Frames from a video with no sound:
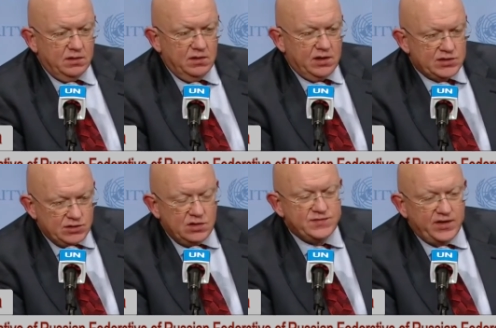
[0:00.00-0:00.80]
The
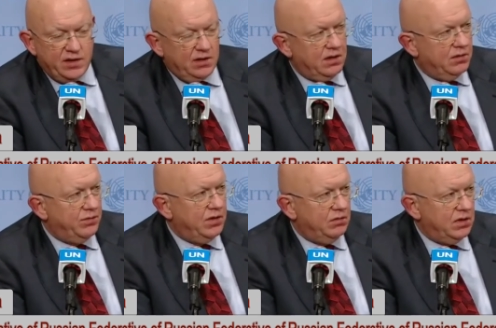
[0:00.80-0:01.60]
concern is very clear.
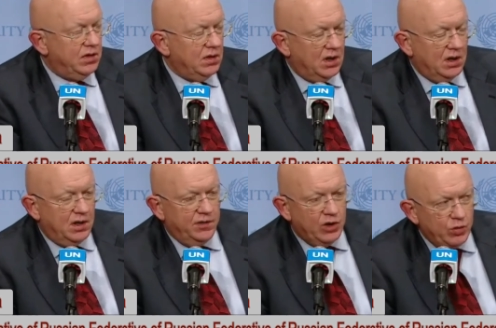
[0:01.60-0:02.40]
We
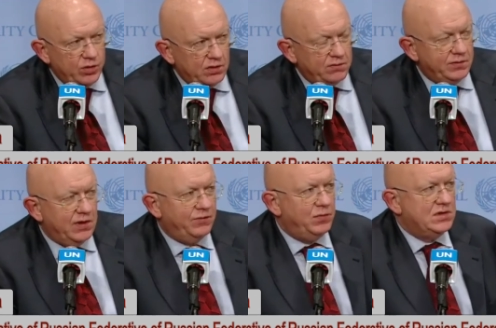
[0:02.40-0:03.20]
know it. We
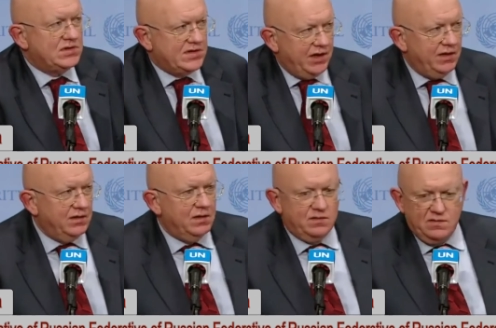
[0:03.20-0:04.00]
have been
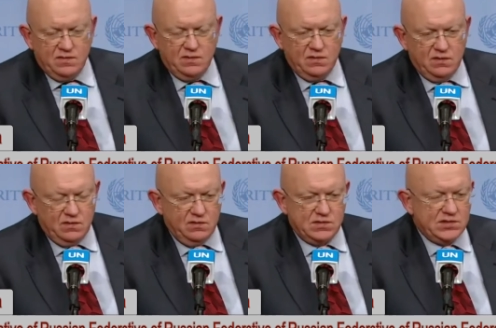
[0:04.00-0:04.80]
saying that
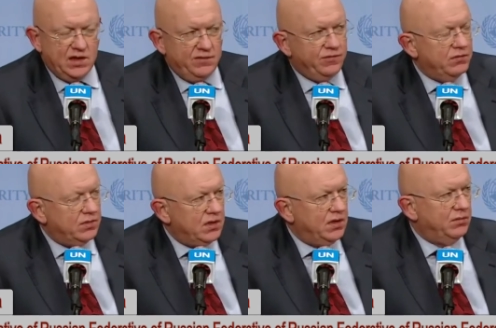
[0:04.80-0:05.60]

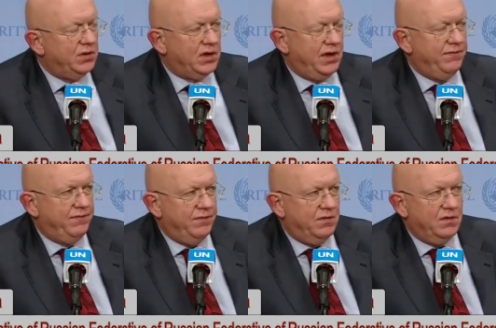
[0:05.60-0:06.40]
straightforwardly. We
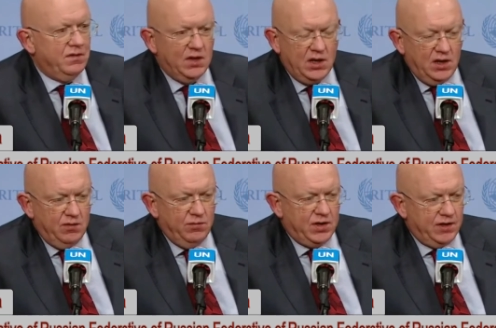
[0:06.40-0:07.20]

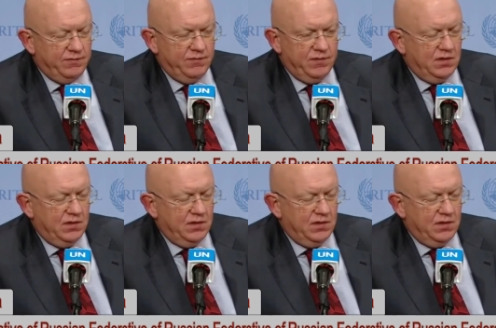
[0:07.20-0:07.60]
have